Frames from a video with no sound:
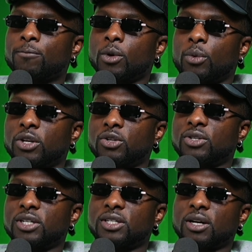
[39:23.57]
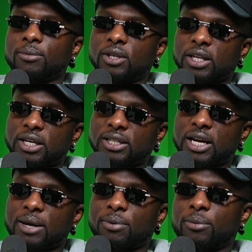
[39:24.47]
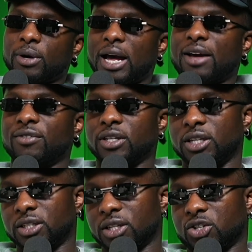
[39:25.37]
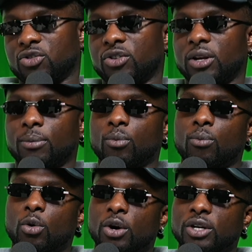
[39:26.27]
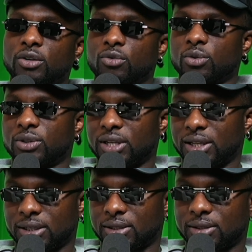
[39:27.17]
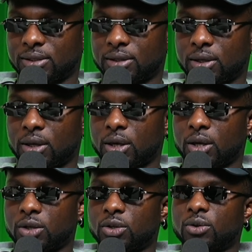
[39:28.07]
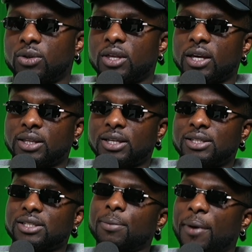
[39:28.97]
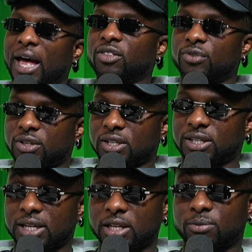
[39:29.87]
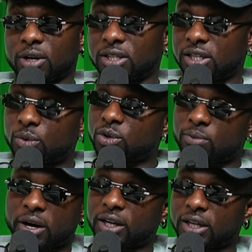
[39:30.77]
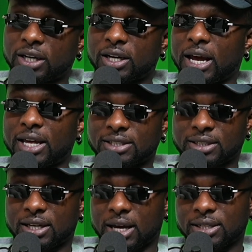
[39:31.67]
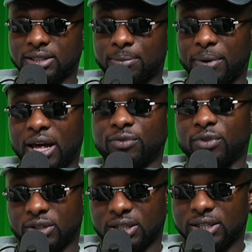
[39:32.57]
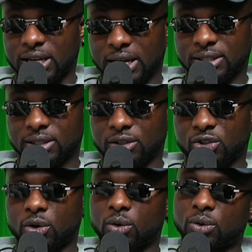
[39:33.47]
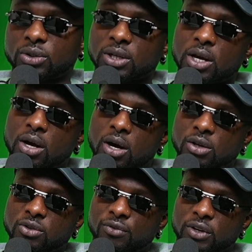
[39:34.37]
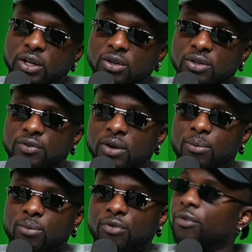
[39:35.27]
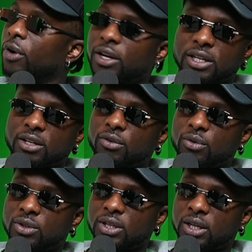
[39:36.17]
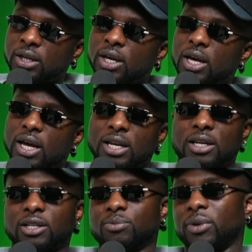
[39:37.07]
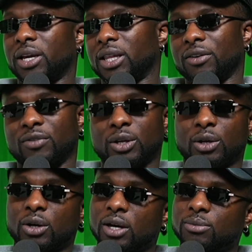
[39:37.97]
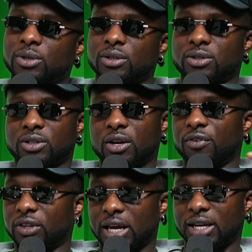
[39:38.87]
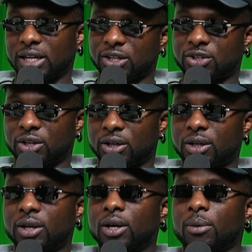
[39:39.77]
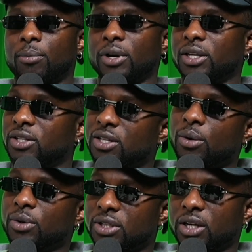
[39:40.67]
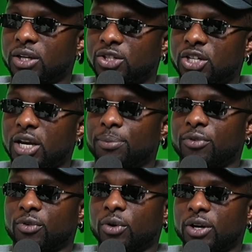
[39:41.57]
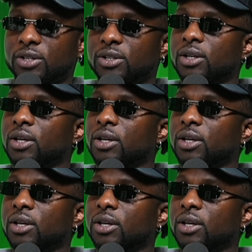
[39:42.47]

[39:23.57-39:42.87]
when you see something like that and people having these extreme morning routines, do you think this is the path for success? Because he was marketing as the path for success. He showed also videos of him before he did the routine, and then he's playing like video games and stuff of that nature. But he still was in good shape, of course.